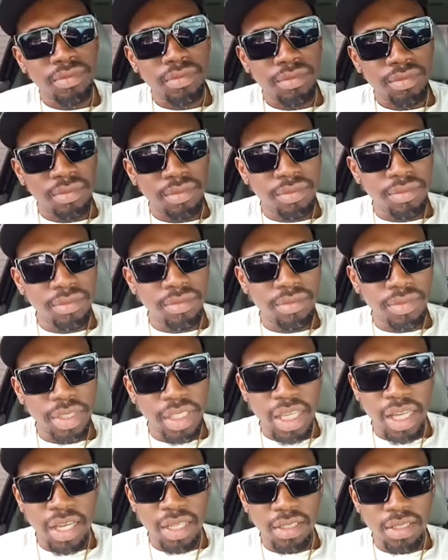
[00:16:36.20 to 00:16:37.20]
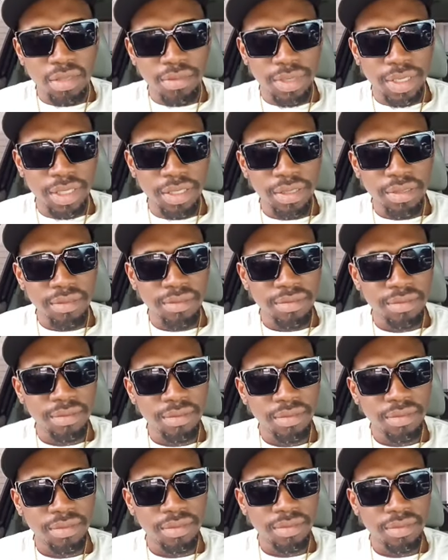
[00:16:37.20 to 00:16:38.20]
Hmm, talk to me now.
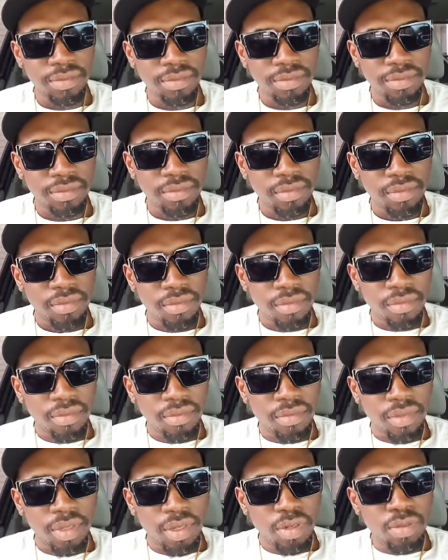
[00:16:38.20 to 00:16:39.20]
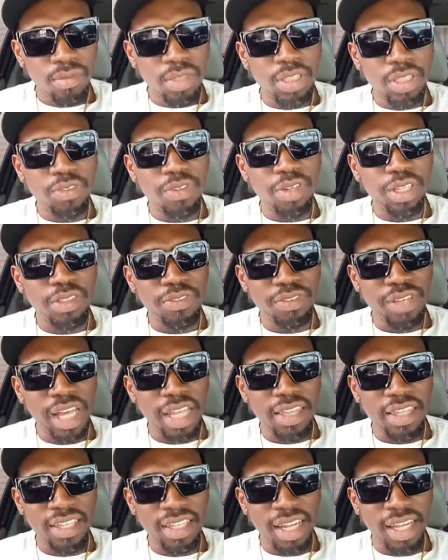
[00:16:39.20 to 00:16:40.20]
How much was for a
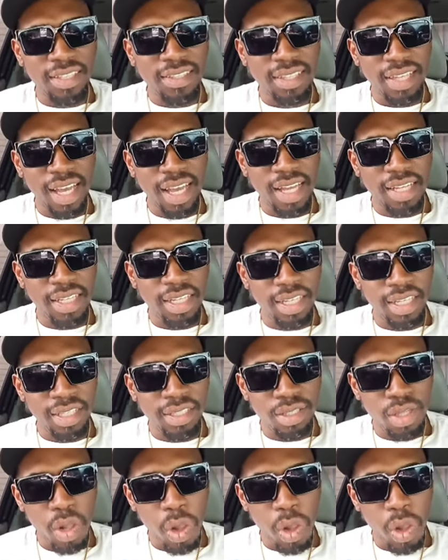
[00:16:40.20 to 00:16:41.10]
tin of sardine?